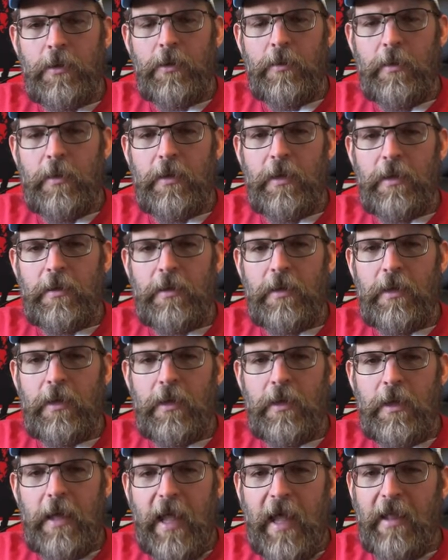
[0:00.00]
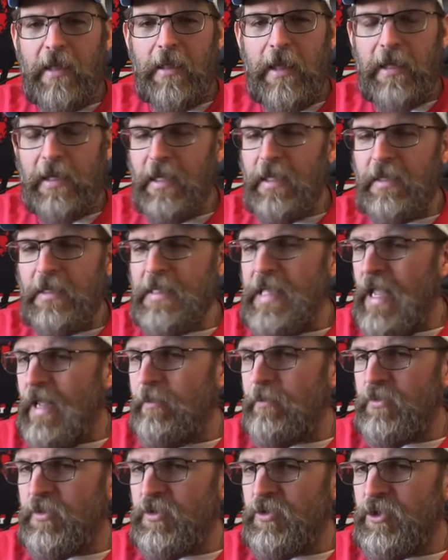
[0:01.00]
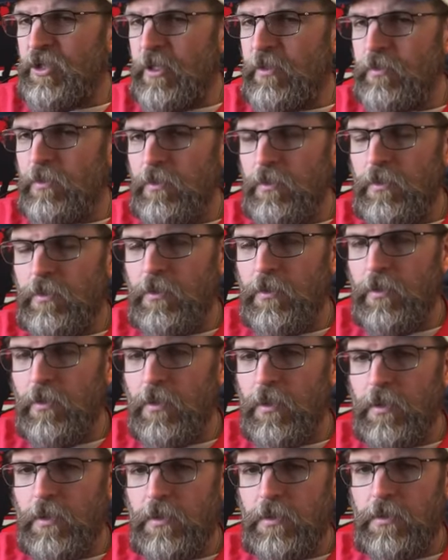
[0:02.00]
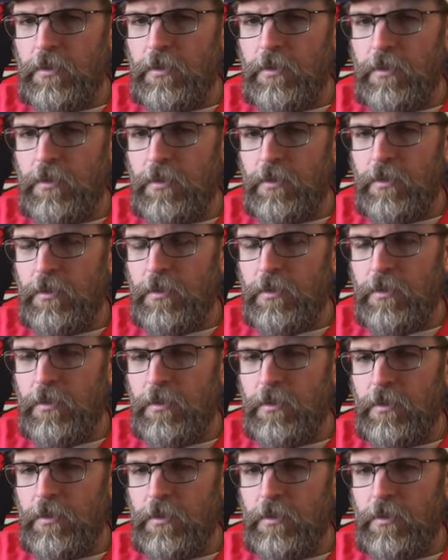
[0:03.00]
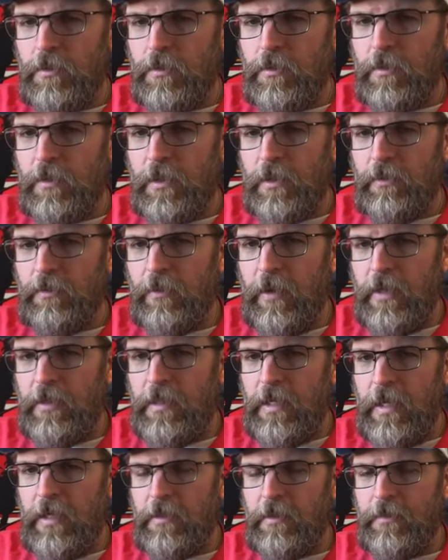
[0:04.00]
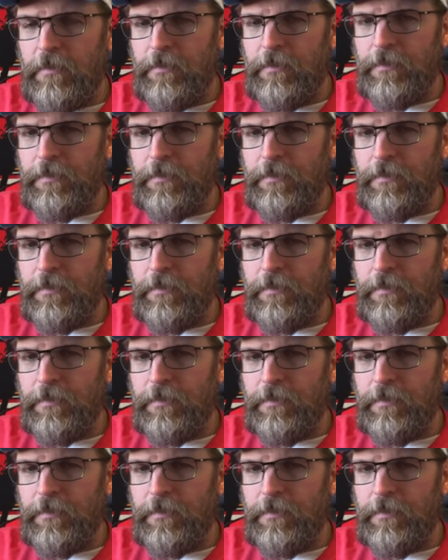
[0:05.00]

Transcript: You mean like in games general or in Red Dead?